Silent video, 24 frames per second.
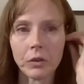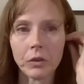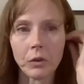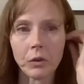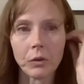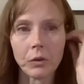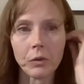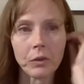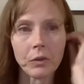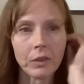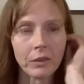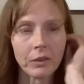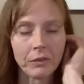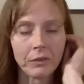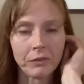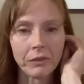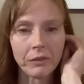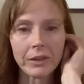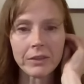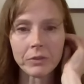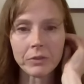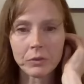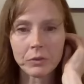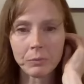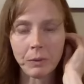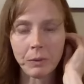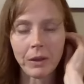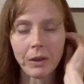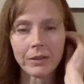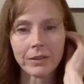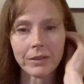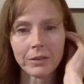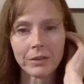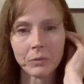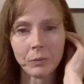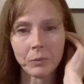So the freeze
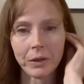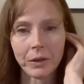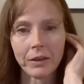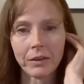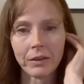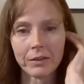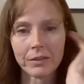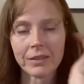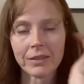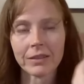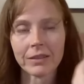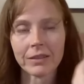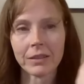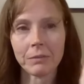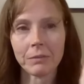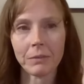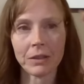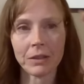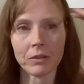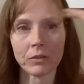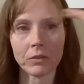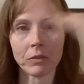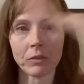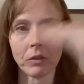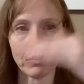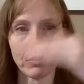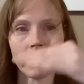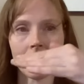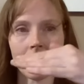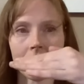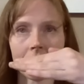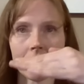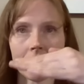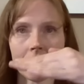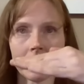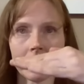response is where their system is tr-
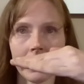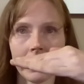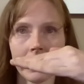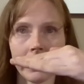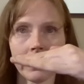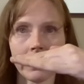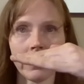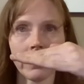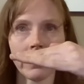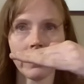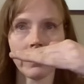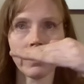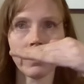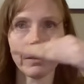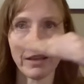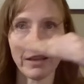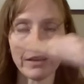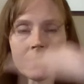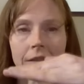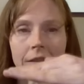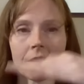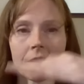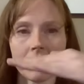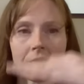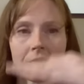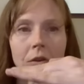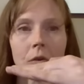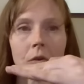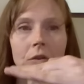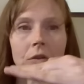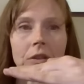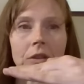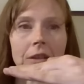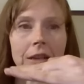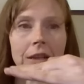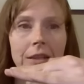is like that's their
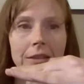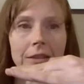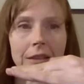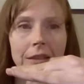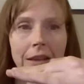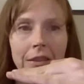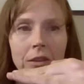frozenness,